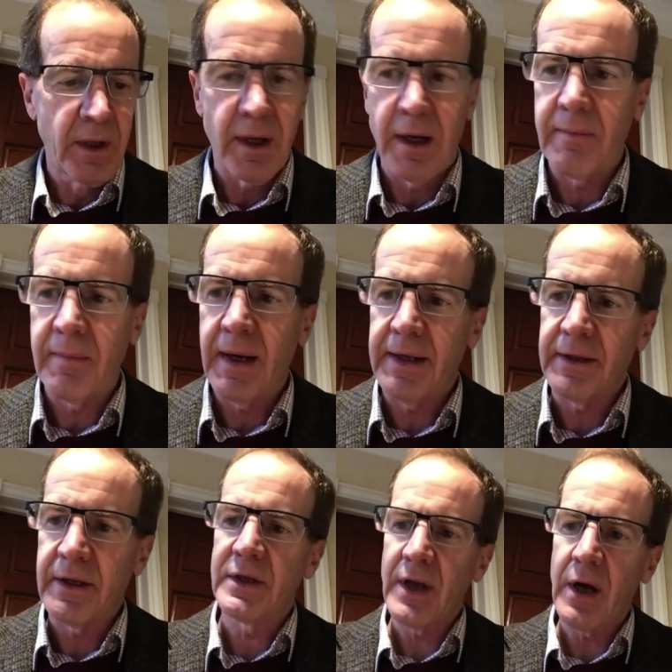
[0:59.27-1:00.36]
um, and
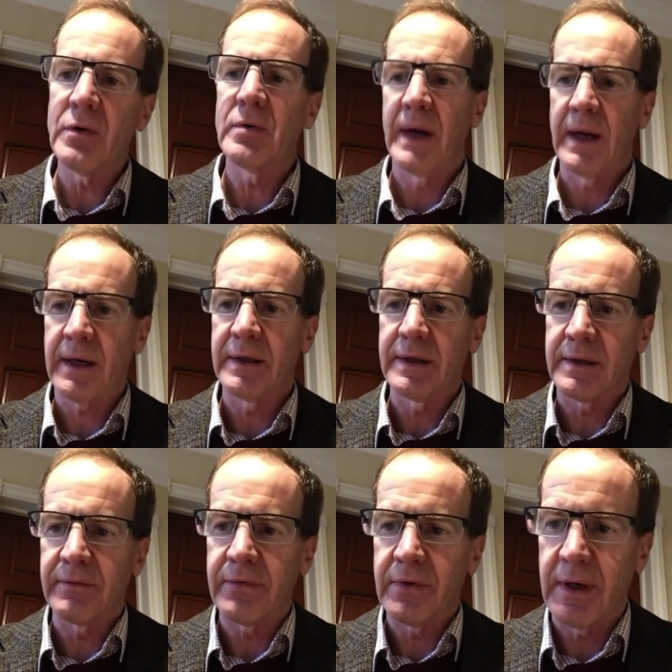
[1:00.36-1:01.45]
there's no
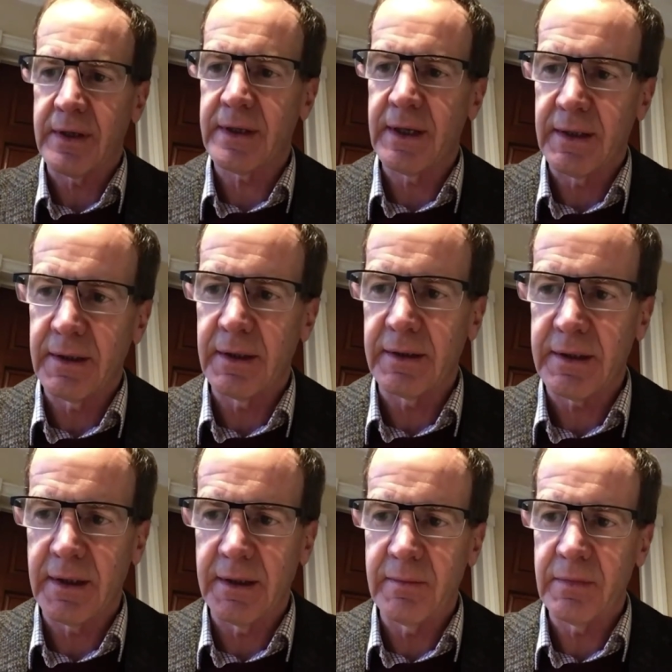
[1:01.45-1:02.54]
mechanism for extending
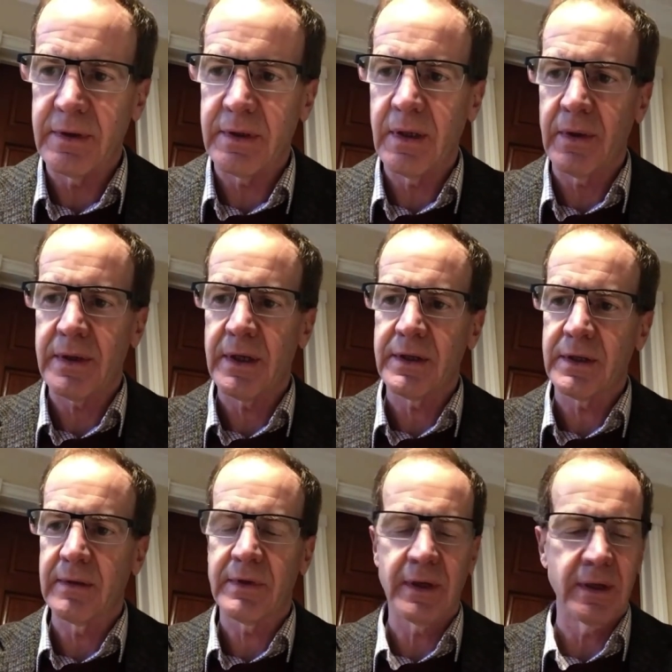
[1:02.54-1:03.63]
time, there's no extension
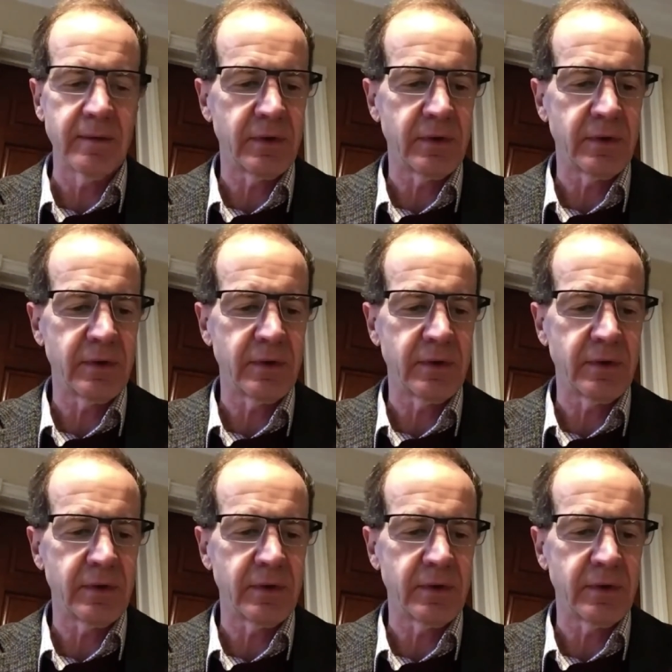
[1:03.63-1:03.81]
of time